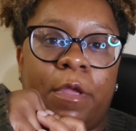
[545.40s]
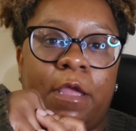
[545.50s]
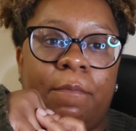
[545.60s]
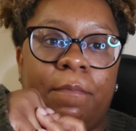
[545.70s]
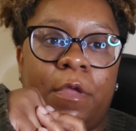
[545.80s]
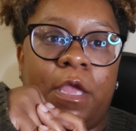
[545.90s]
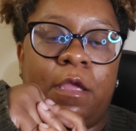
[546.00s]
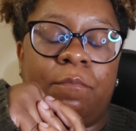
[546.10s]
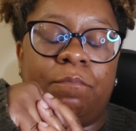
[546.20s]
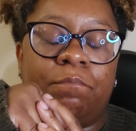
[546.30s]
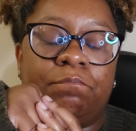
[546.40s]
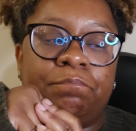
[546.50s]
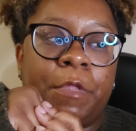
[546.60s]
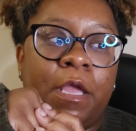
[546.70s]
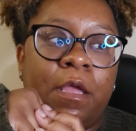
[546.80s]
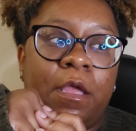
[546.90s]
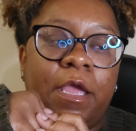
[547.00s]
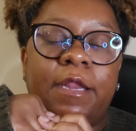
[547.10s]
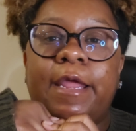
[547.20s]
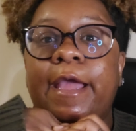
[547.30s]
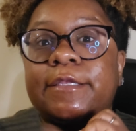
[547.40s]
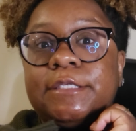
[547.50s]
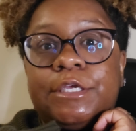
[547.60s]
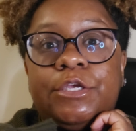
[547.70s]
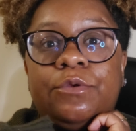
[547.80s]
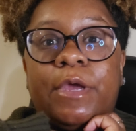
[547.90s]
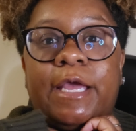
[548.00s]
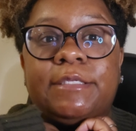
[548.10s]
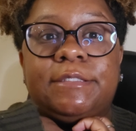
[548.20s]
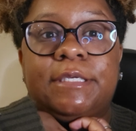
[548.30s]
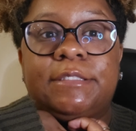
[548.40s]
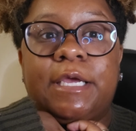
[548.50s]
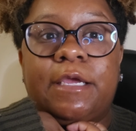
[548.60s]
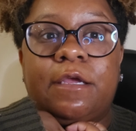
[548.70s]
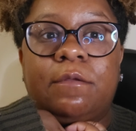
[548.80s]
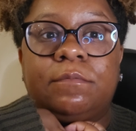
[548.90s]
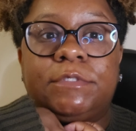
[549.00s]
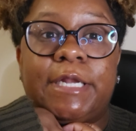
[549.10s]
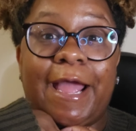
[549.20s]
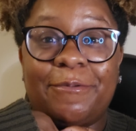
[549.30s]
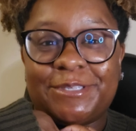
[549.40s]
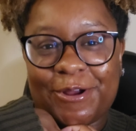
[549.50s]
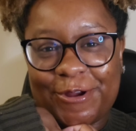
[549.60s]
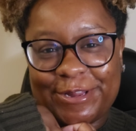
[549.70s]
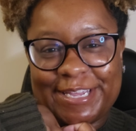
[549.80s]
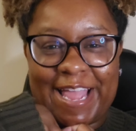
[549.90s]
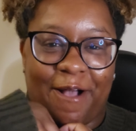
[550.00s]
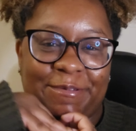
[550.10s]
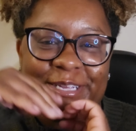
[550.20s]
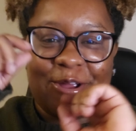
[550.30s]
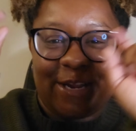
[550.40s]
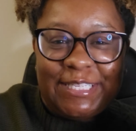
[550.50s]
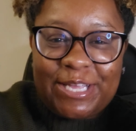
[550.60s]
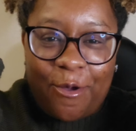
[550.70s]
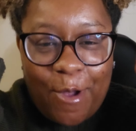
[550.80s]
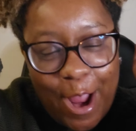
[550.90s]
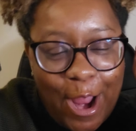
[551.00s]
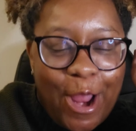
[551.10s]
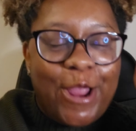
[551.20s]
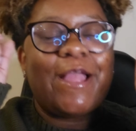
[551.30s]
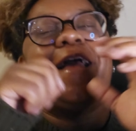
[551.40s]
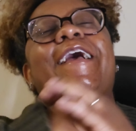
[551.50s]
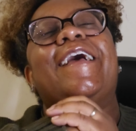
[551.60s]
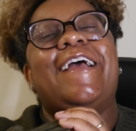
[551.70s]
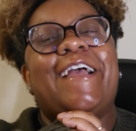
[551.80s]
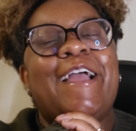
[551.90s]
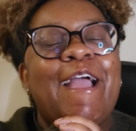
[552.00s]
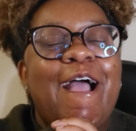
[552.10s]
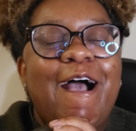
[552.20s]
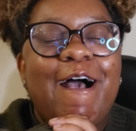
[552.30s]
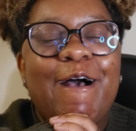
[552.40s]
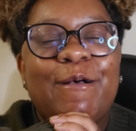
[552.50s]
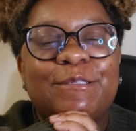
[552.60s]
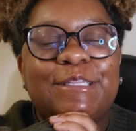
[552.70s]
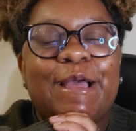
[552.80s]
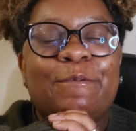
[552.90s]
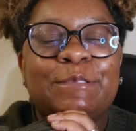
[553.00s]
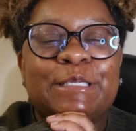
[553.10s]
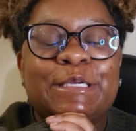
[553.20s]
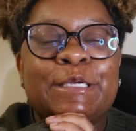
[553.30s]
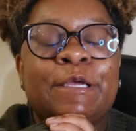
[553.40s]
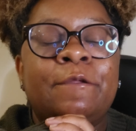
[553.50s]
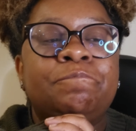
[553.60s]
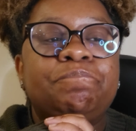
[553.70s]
and execute at 6 a.m. Today I was early to work. So that was good.